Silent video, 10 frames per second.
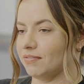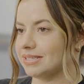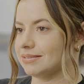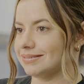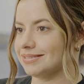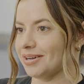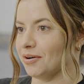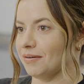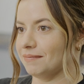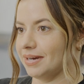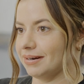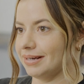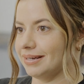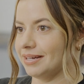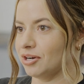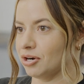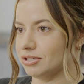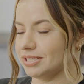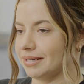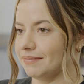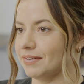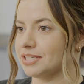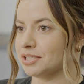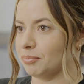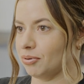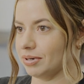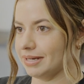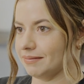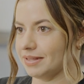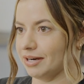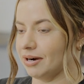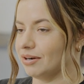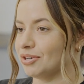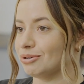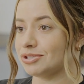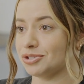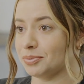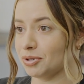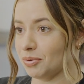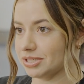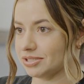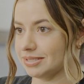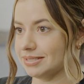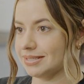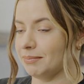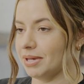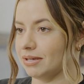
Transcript: professors are very encouraging, very supportive. There are no stupid questions. They